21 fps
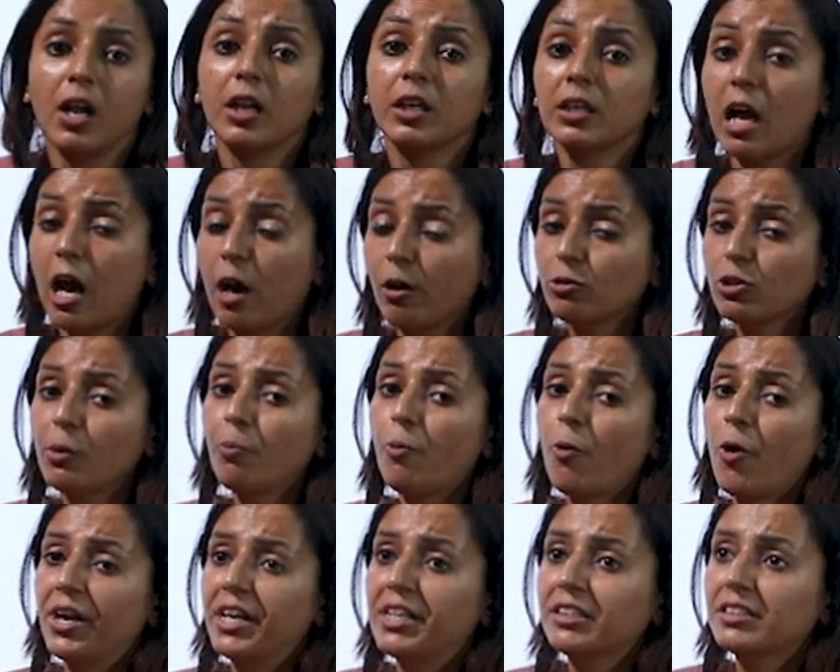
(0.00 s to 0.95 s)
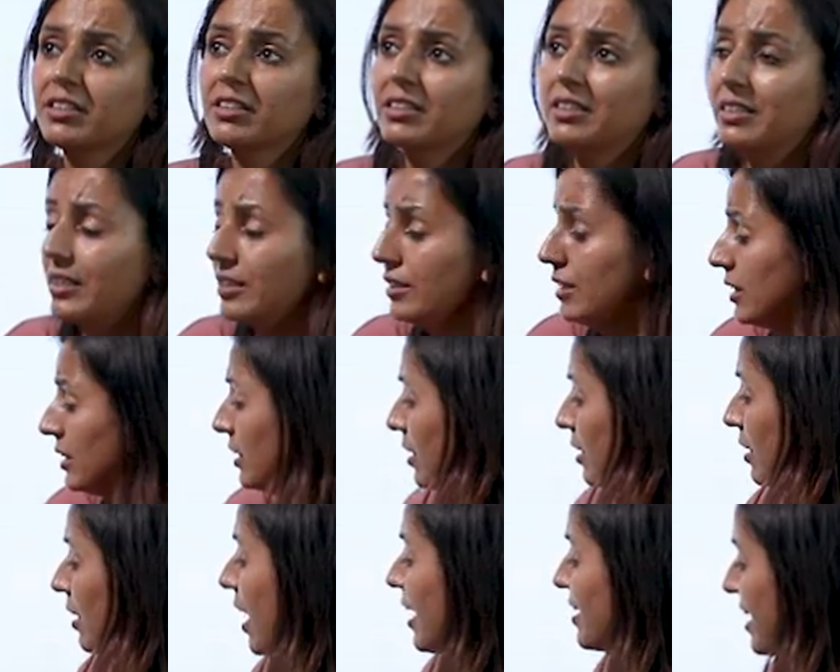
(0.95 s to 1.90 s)
Now the point is this.
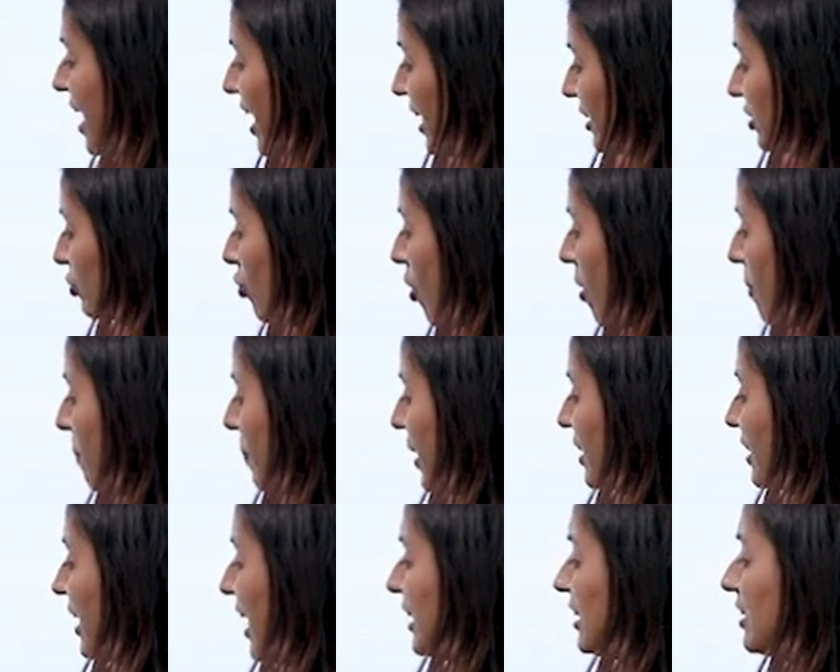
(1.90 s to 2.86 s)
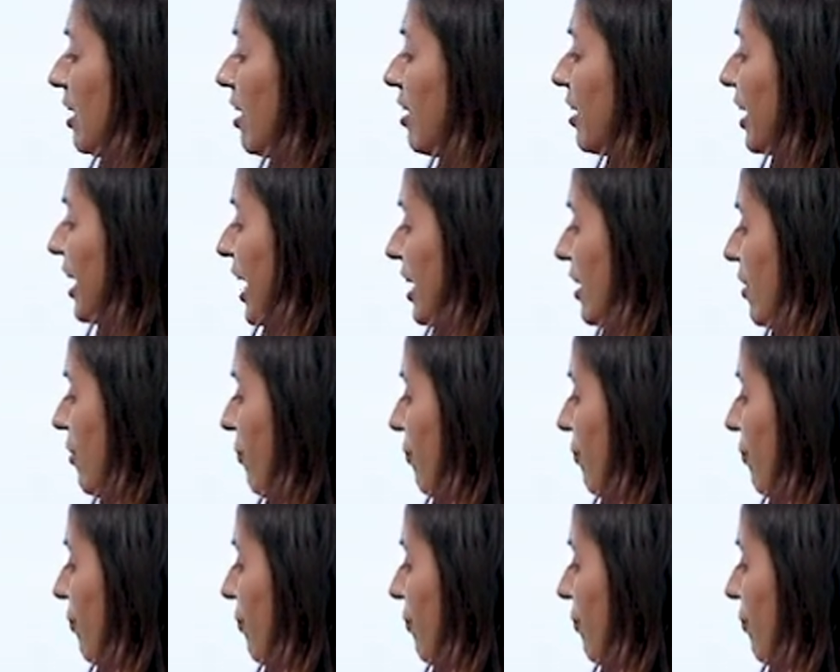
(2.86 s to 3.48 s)
A next topic, that's again